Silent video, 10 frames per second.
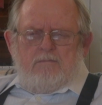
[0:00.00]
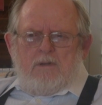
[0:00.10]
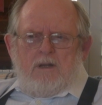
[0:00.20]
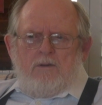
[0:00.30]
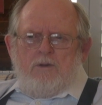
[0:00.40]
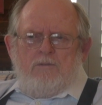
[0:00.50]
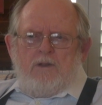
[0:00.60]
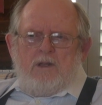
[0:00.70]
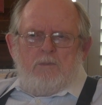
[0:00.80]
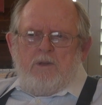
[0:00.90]
I don't know if
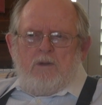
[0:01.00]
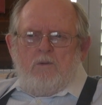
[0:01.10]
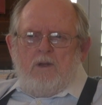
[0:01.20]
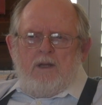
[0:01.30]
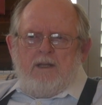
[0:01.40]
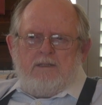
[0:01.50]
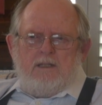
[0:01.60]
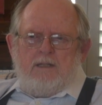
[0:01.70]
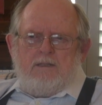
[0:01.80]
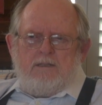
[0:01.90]
I could pick one. I guess
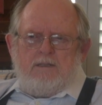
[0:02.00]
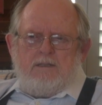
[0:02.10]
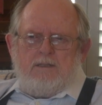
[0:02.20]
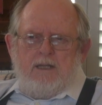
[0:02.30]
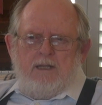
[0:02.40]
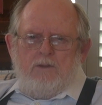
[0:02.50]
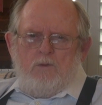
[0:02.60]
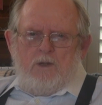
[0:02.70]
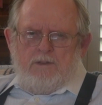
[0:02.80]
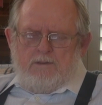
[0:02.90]
I can say the
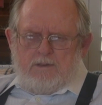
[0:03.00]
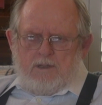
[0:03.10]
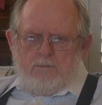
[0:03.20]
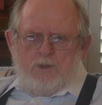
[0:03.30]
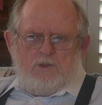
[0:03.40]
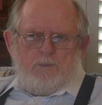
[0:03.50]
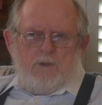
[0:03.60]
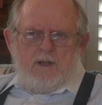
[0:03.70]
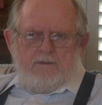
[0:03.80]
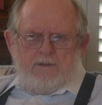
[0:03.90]
ones I'm most
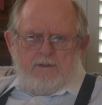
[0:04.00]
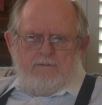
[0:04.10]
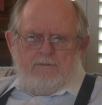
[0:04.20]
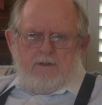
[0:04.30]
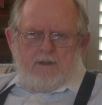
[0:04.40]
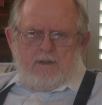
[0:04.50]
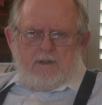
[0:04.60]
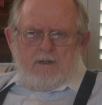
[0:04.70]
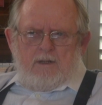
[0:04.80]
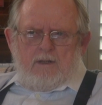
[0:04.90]
proud
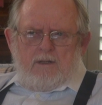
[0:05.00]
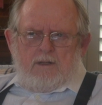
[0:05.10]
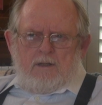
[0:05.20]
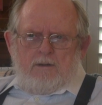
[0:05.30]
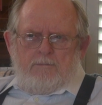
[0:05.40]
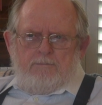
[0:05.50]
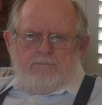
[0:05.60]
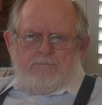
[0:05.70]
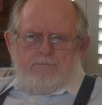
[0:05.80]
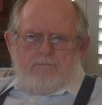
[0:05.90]

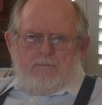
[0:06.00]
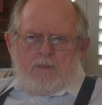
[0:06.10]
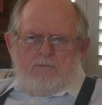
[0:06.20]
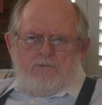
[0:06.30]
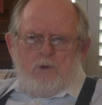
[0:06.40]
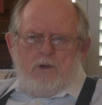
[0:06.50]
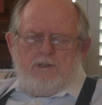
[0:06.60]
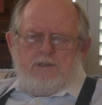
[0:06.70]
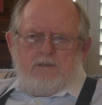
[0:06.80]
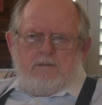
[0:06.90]
of for
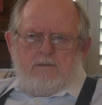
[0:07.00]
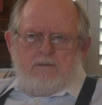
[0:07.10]
its